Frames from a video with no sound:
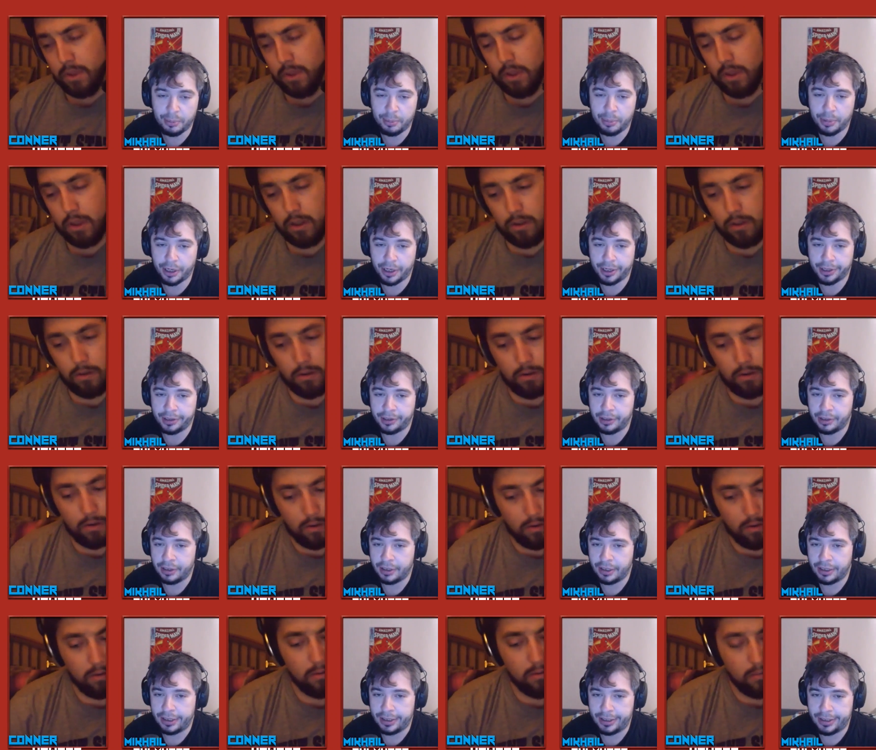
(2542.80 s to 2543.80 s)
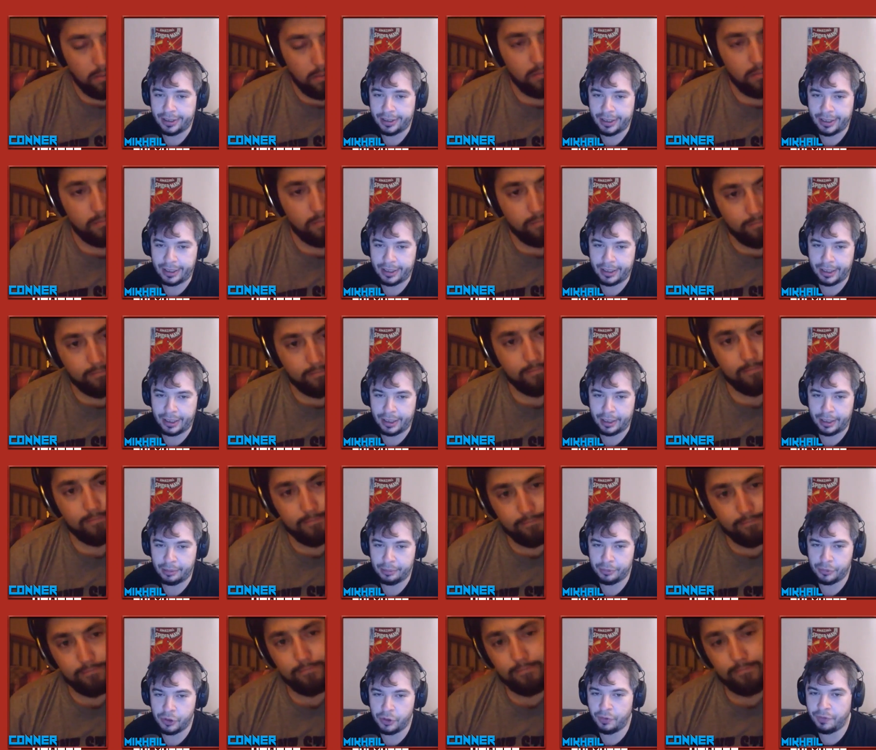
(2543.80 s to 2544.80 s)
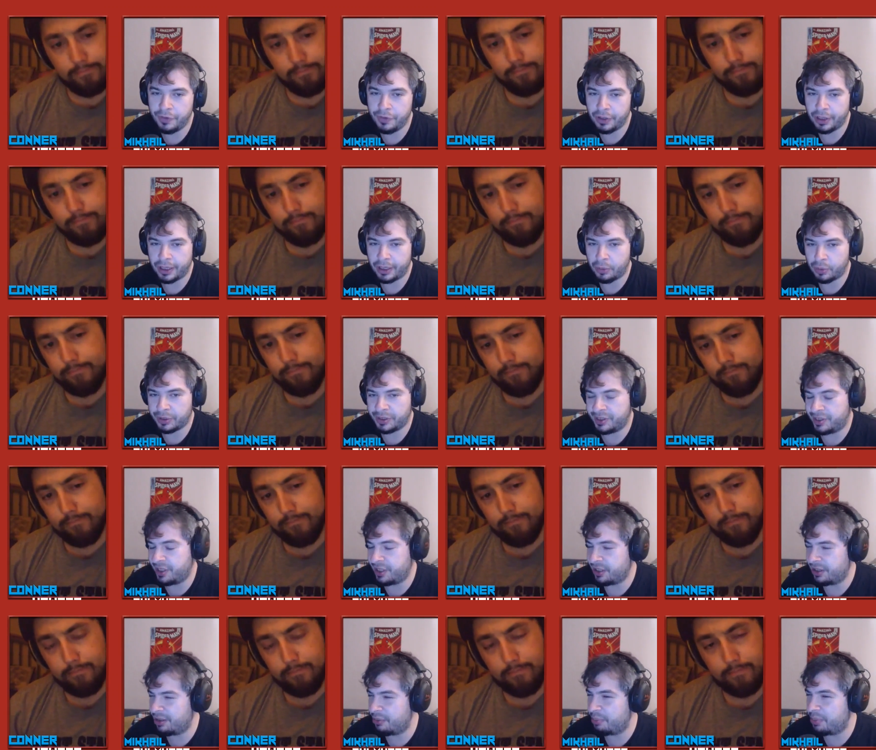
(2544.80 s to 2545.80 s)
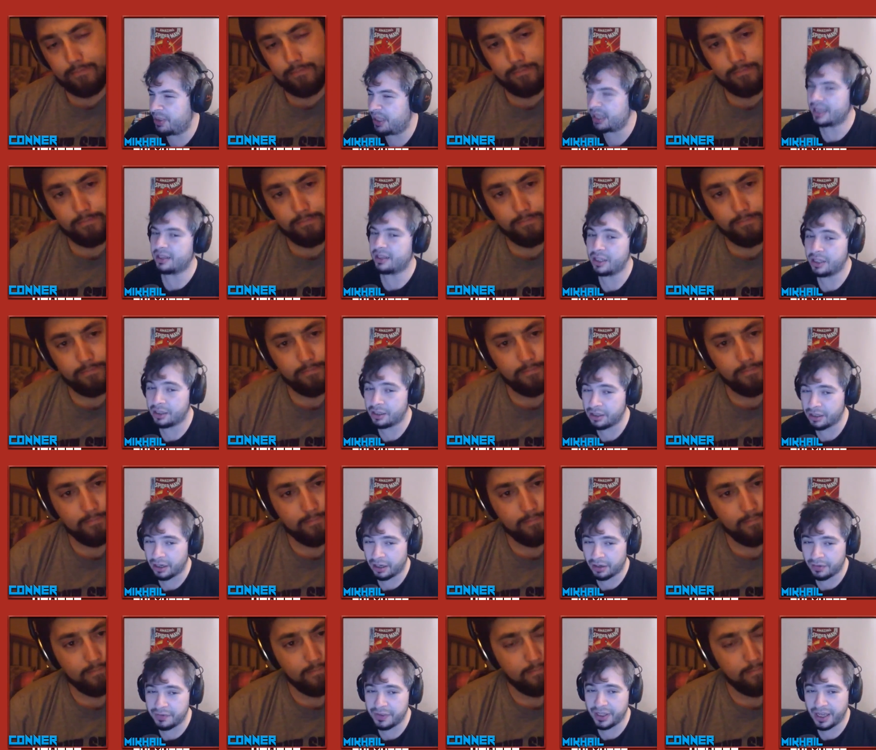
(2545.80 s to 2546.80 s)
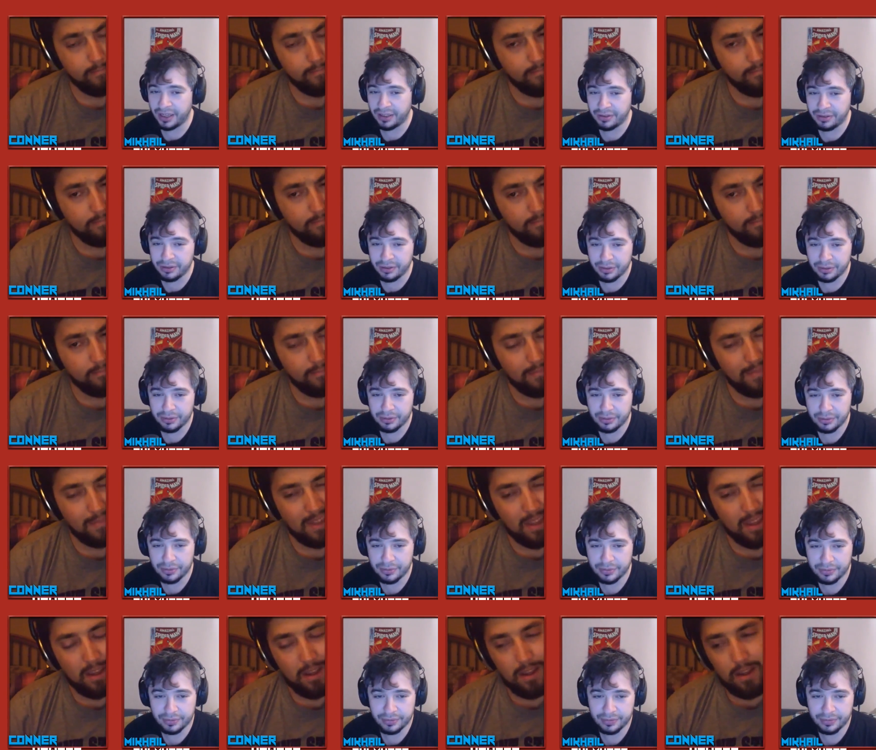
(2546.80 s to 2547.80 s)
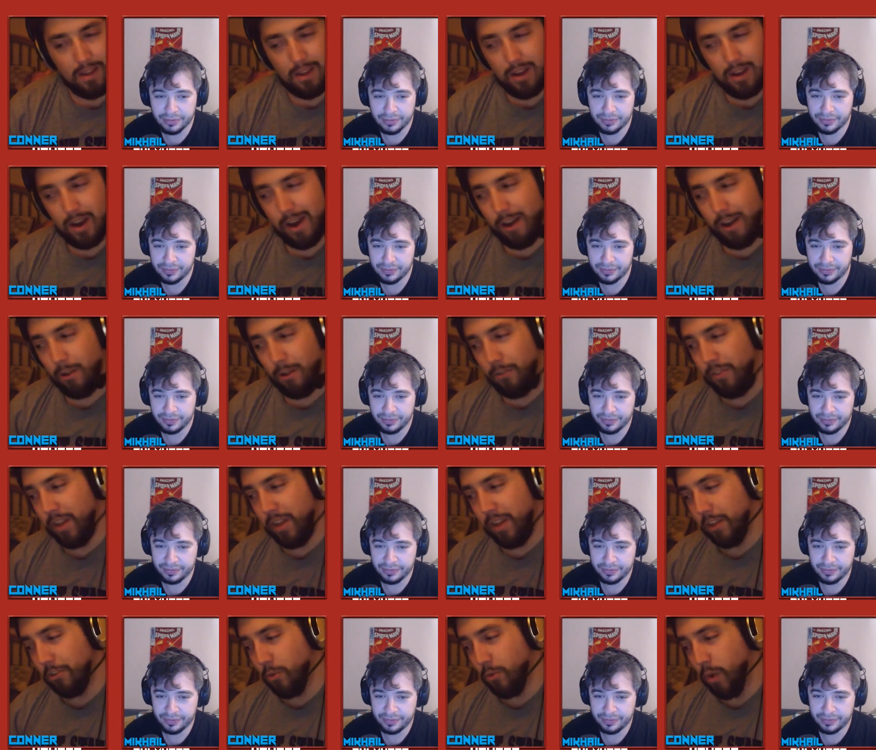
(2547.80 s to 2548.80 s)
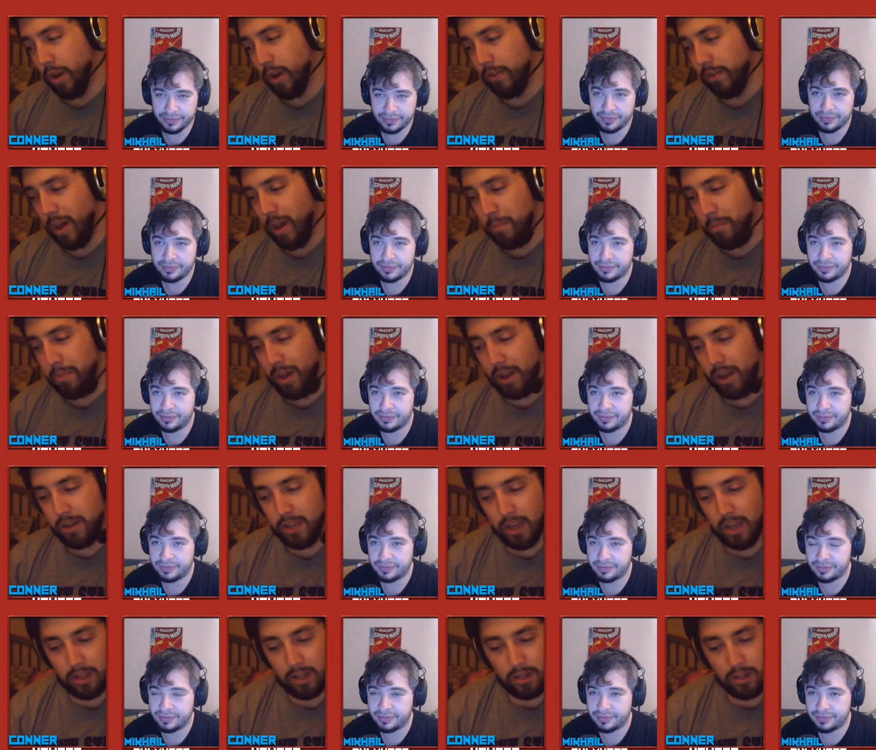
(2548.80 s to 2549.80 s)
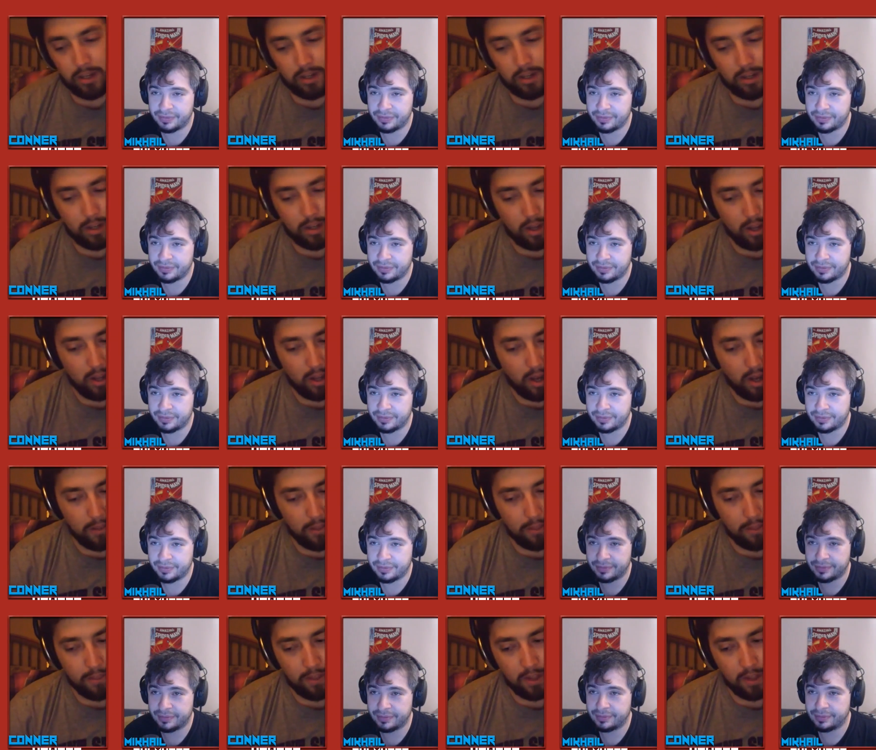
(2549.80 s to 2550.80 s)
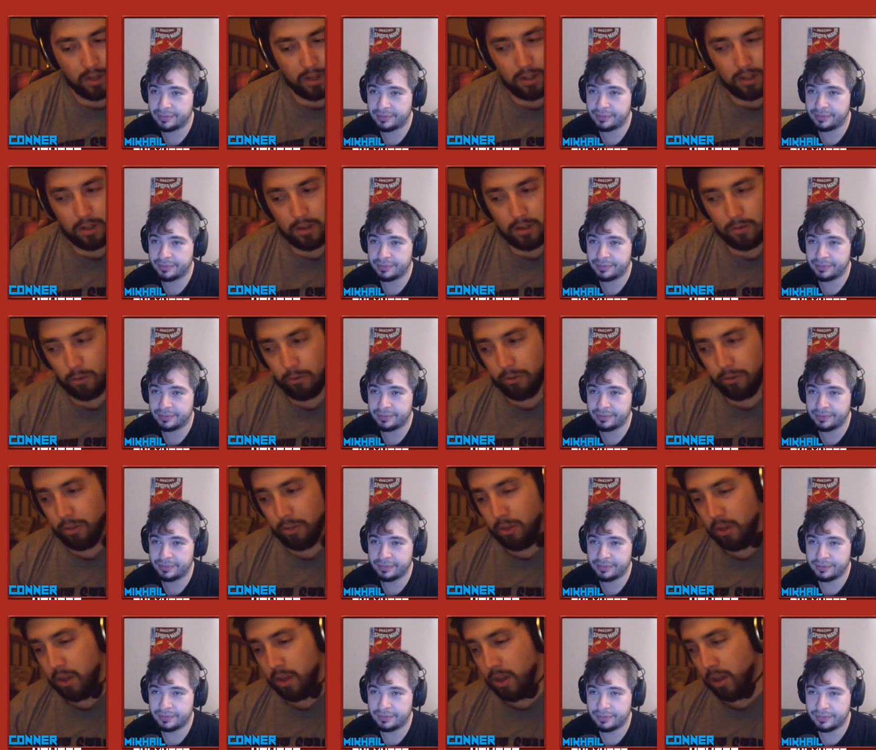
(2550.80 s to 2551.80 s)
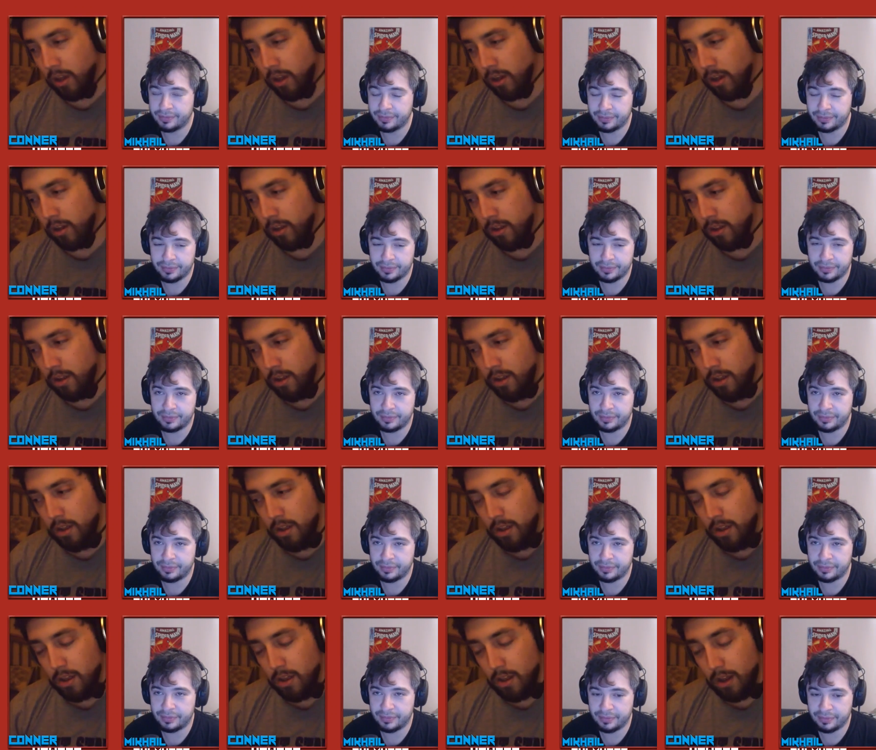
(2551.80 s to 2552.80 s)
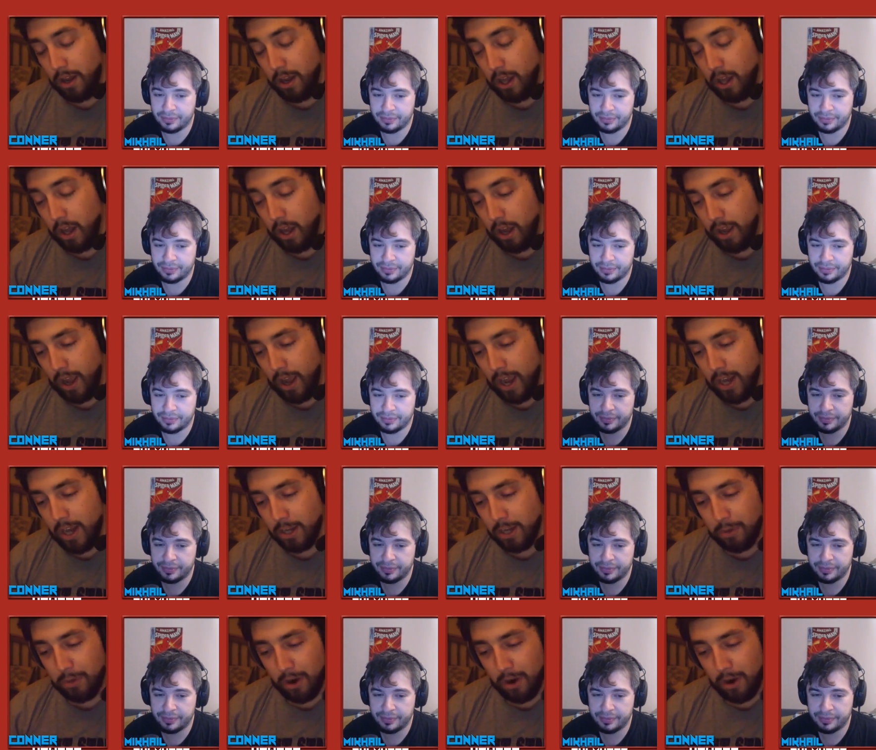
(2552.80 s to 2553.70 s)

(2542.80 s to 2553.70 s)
Speaker 1: But um, do you feel like we're seeing the beginning of the end?
Speaker 2: I don't think it's quite that bad yet. I, I think we're seeing I, hate to